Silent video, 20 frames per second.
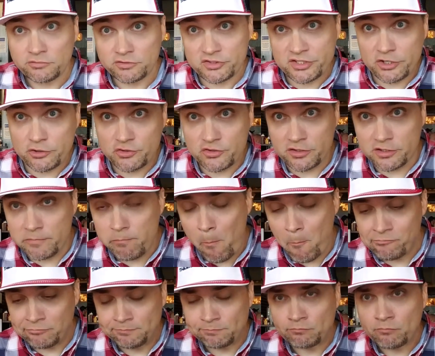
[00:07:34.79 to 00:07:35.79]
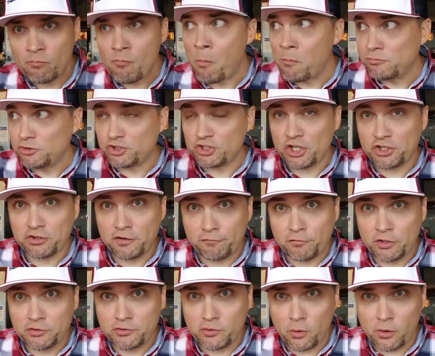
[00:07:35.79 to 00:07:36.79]
Seriously. Shut the
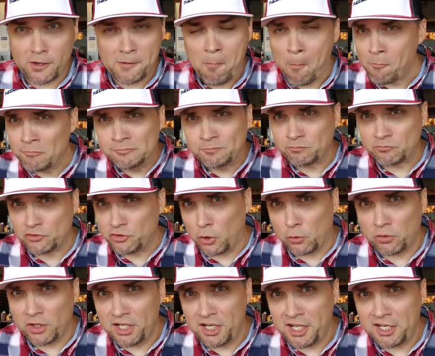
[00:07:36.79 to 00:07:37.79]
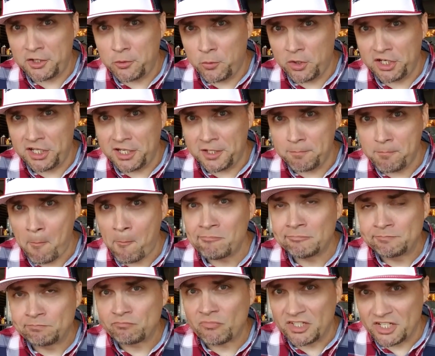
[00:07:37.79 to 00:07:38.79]
front door. Don't let anyone in
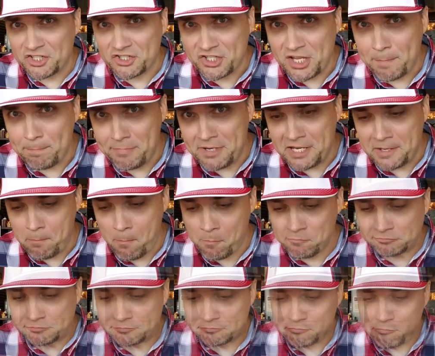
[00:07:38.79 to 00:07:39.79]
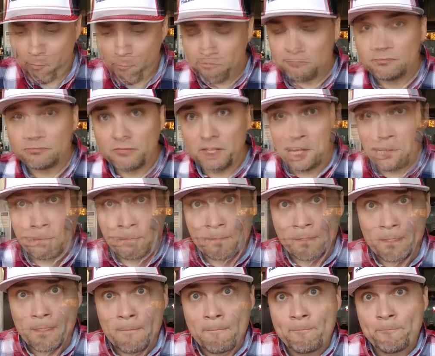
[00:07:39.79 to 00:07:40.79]
except me. And
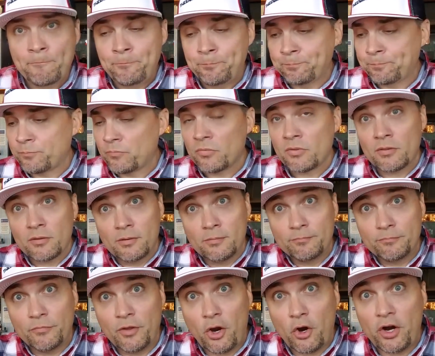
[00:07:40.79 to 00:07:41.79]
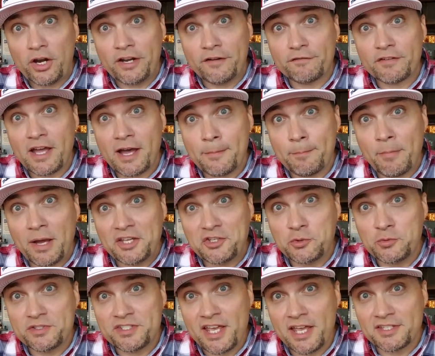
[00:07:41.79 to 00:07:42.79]
you. All right, I've got my
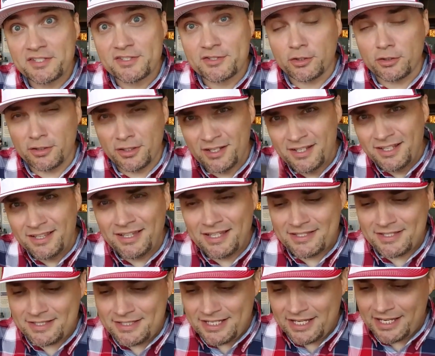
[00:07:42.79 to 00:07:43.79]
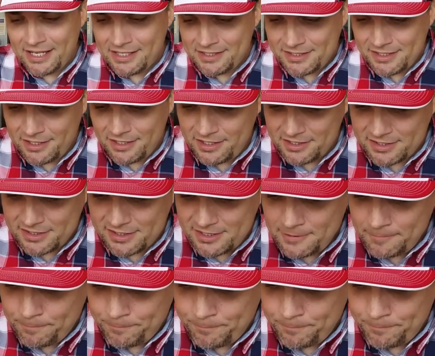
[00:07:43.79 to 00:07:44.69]
utensil. Let's dig into this.